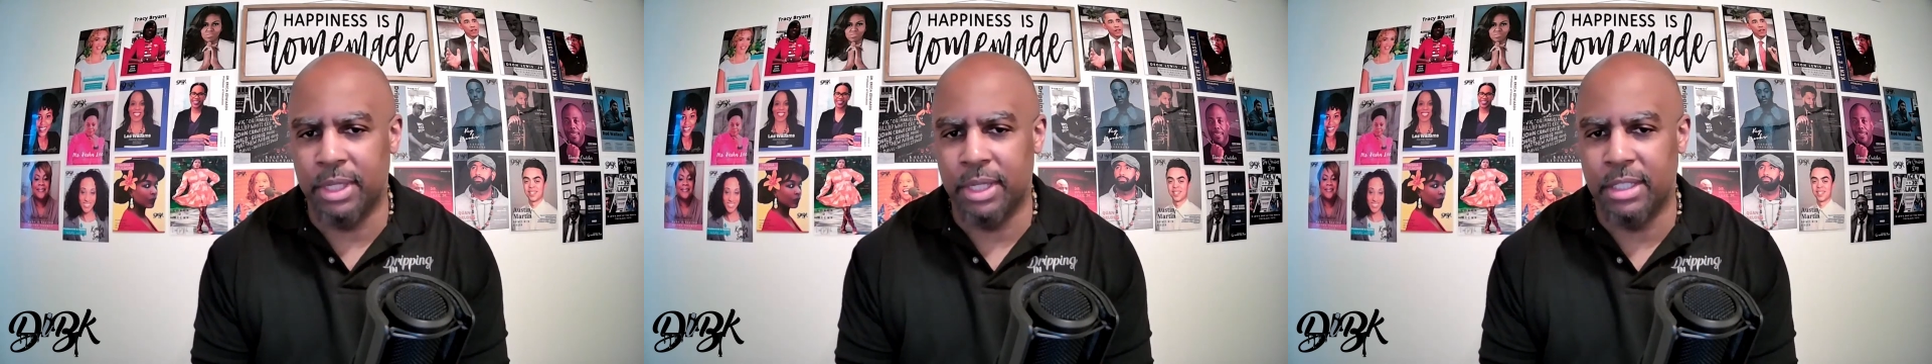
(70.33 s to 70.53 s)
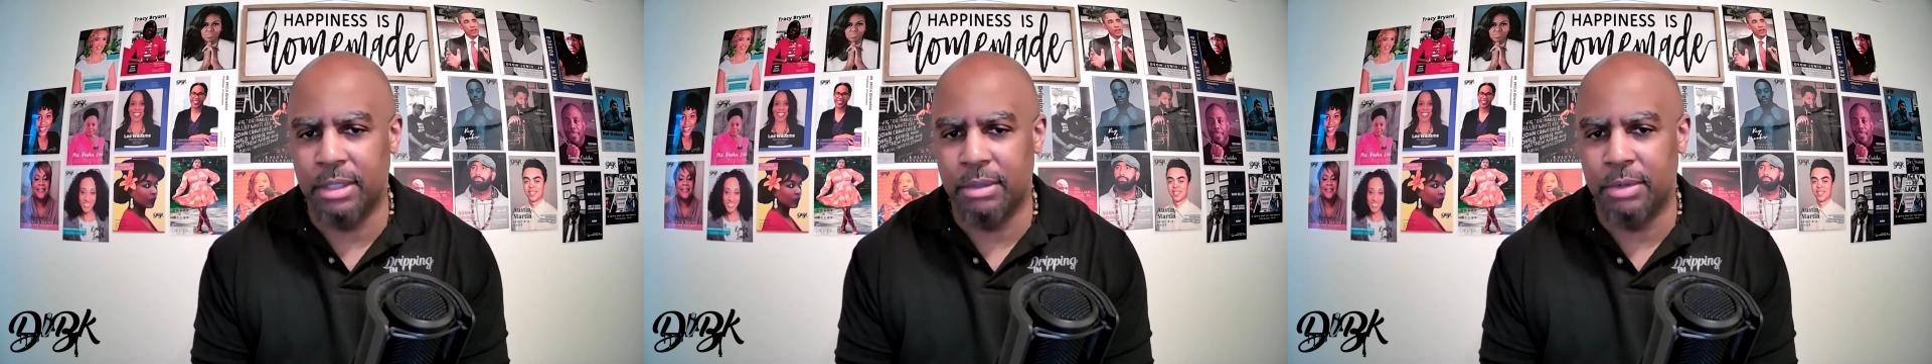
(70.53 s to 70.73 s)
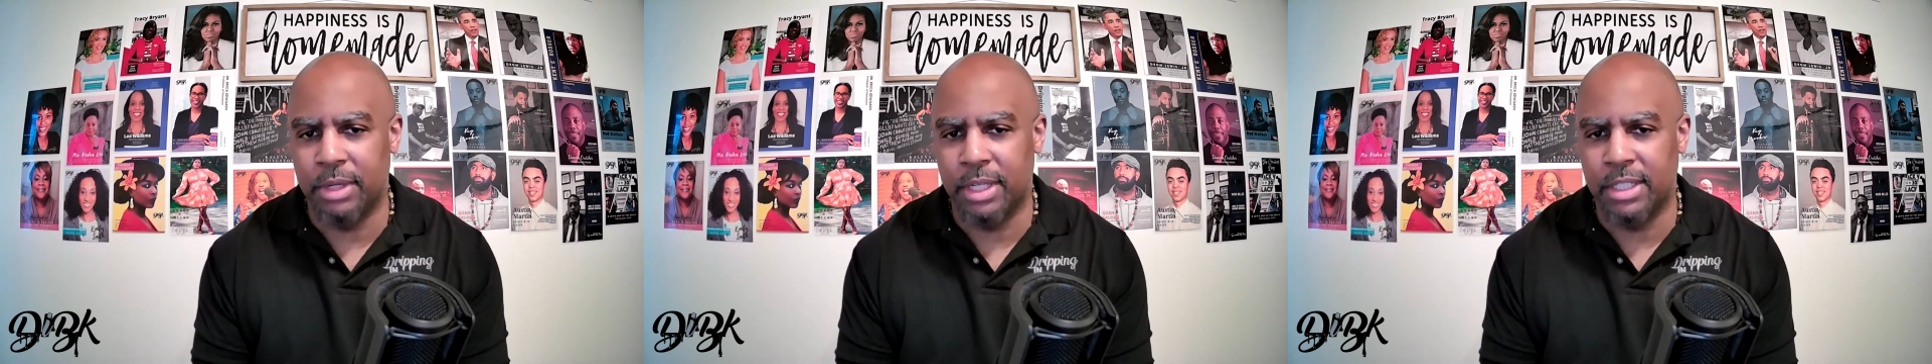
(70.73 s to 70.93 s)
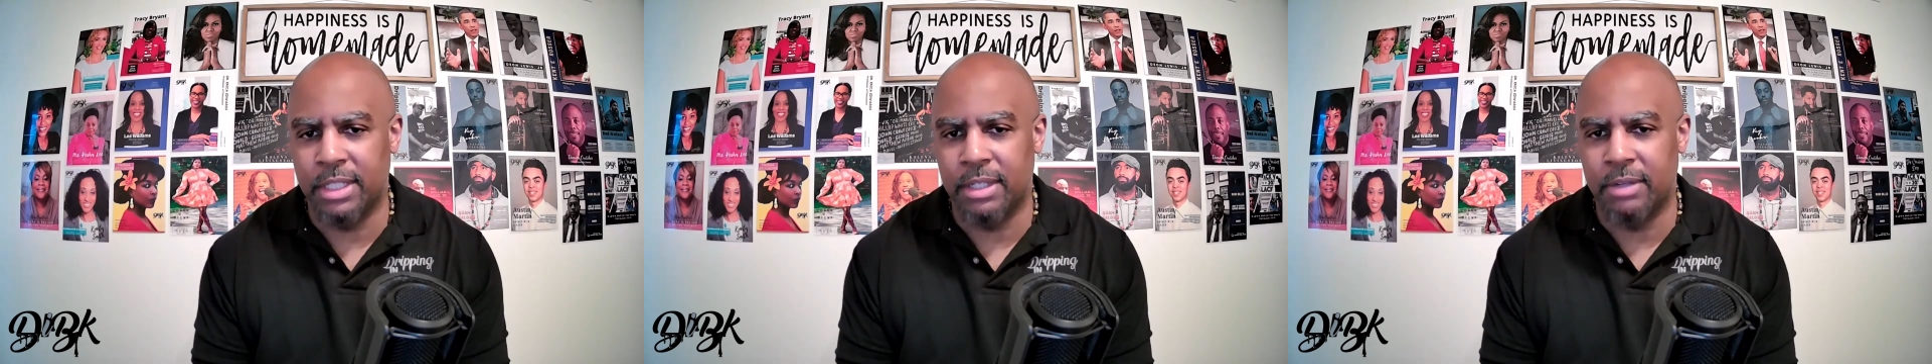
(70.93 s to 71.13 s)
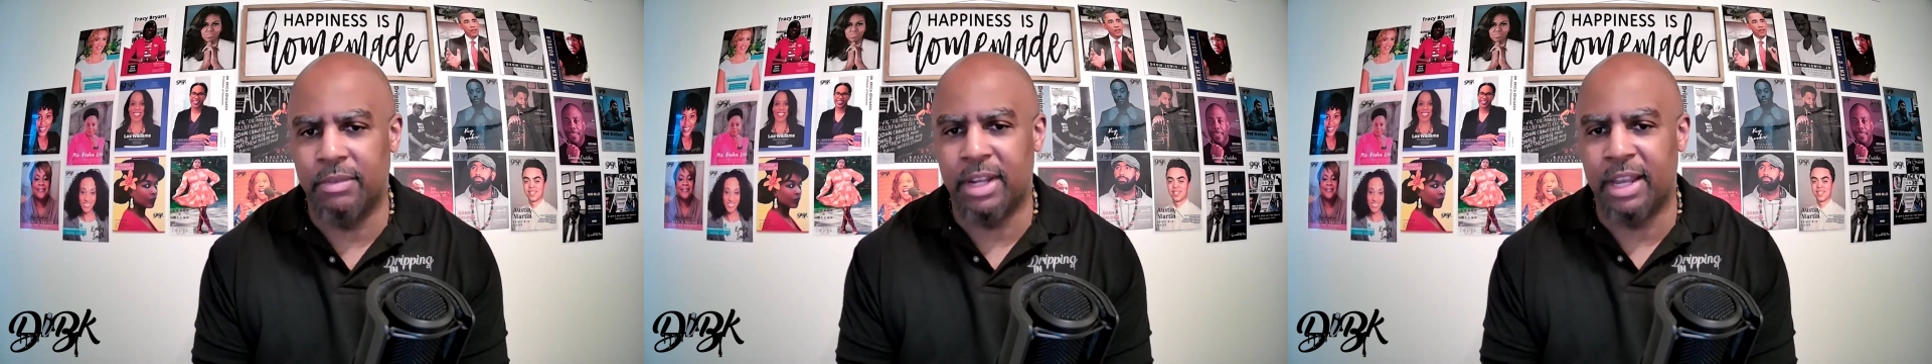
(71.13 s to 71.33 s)

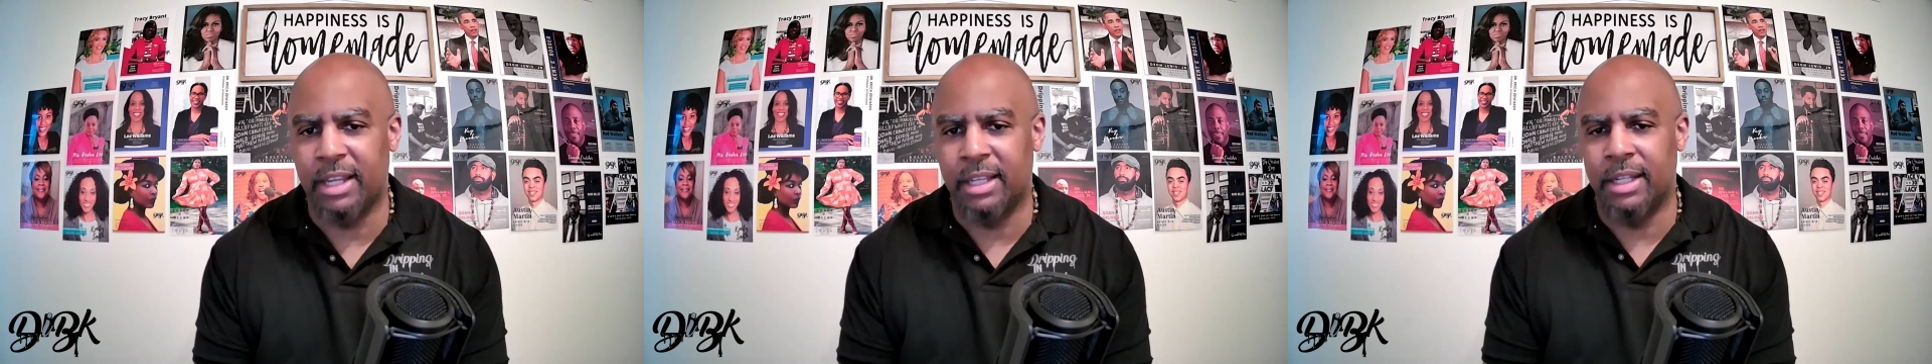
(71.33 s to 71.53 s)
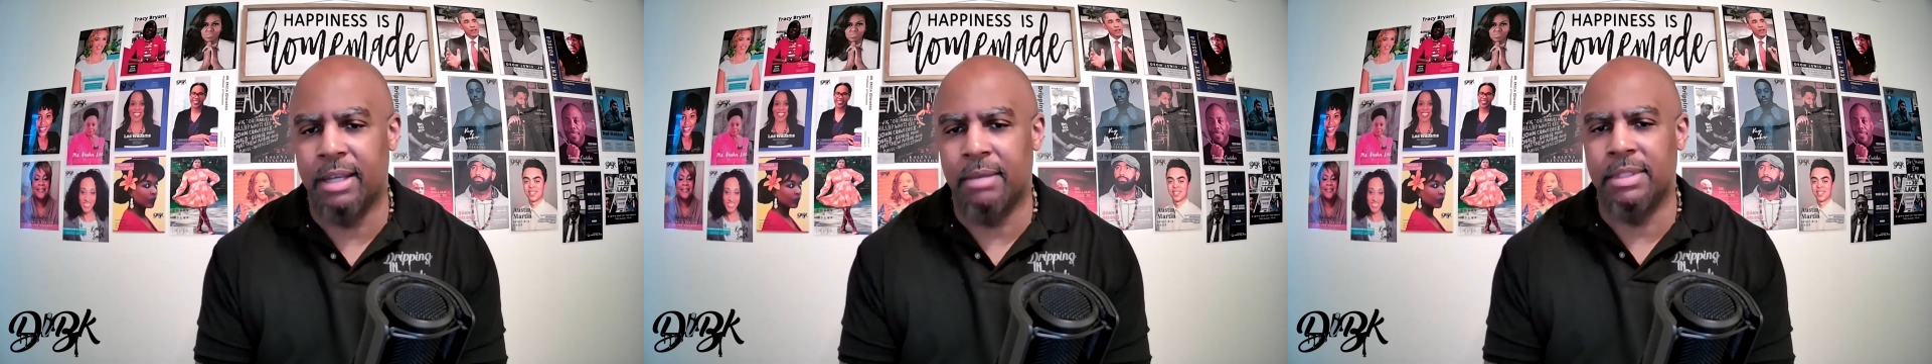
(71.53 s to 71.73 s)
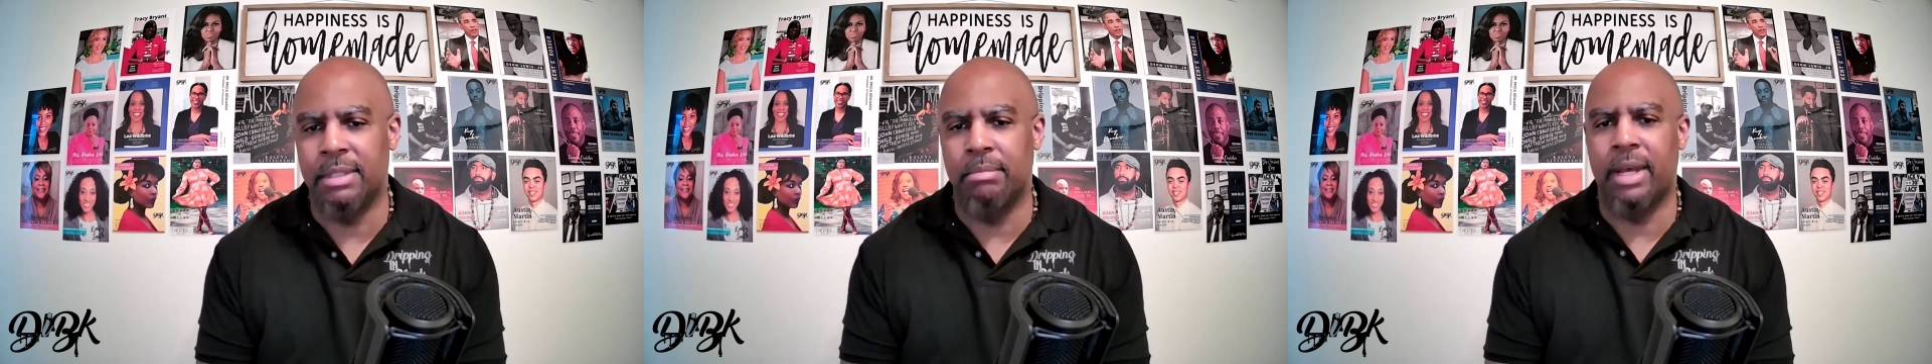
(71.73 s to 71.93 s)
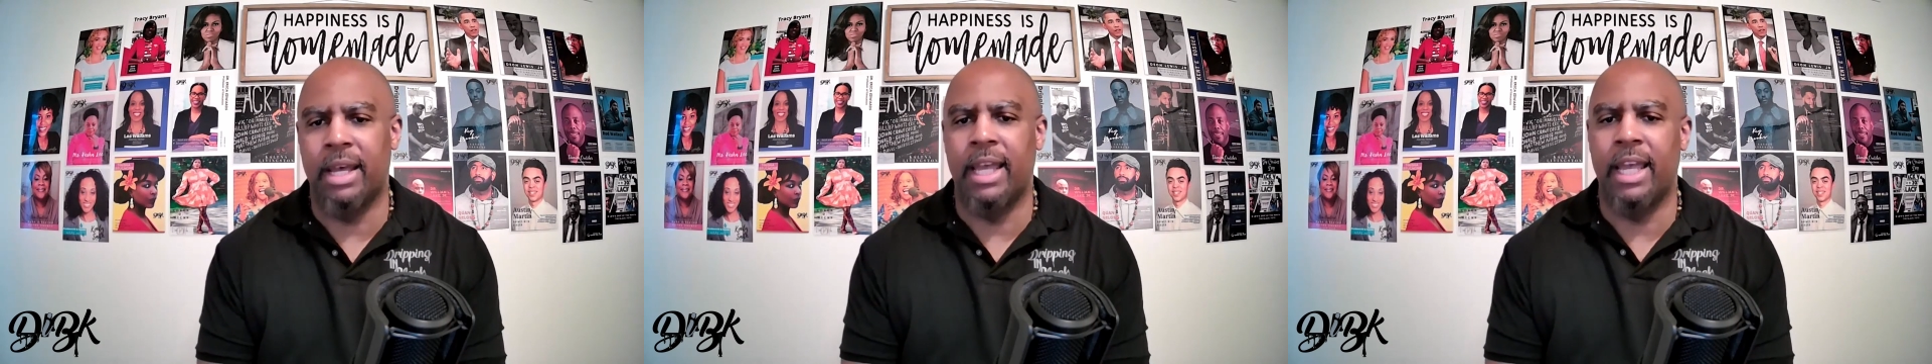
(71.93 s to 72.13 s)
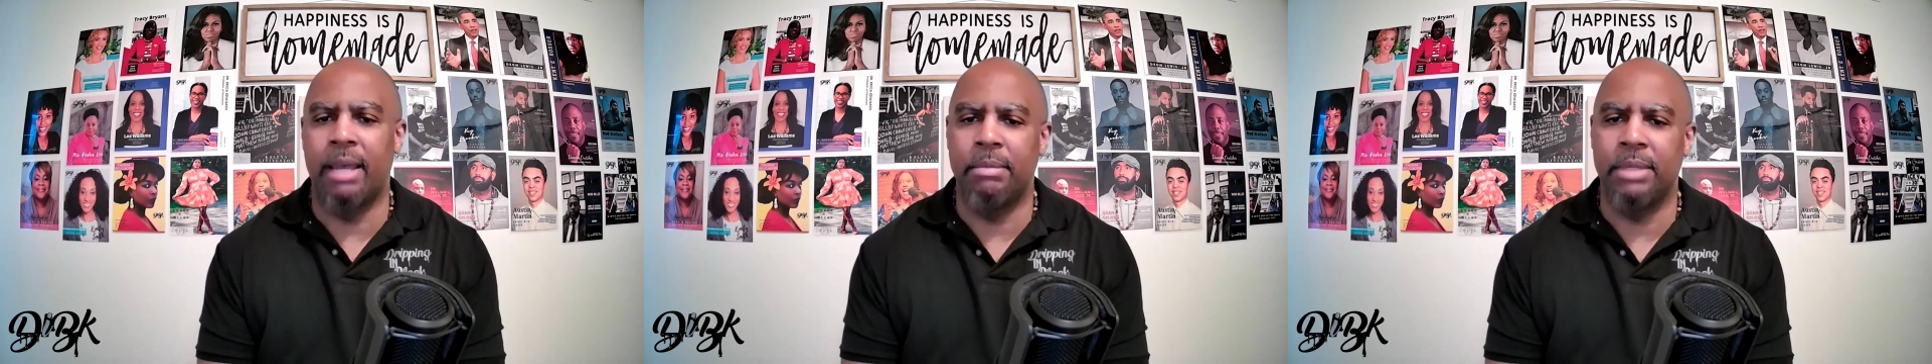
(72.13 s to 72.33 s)
integration of nightclubs in
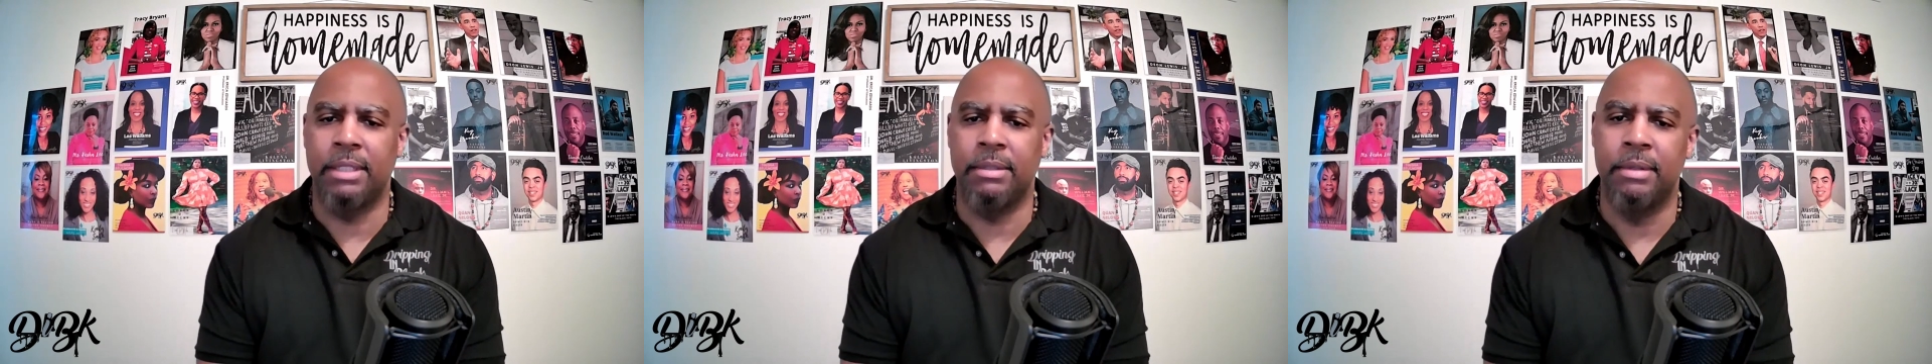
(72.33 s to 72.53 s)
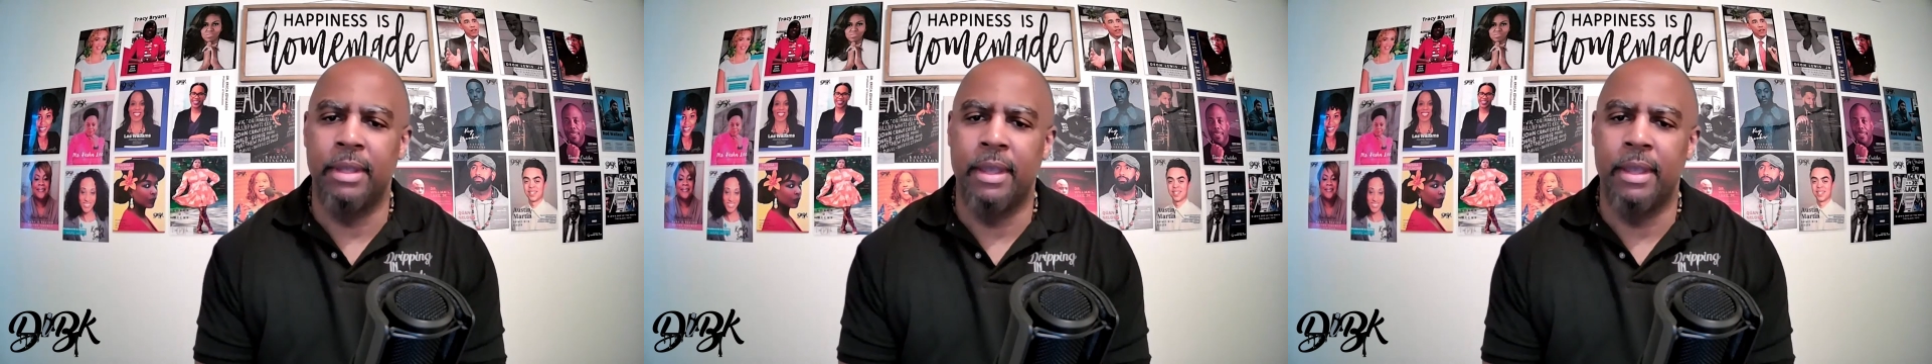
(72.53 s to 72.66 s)
Miami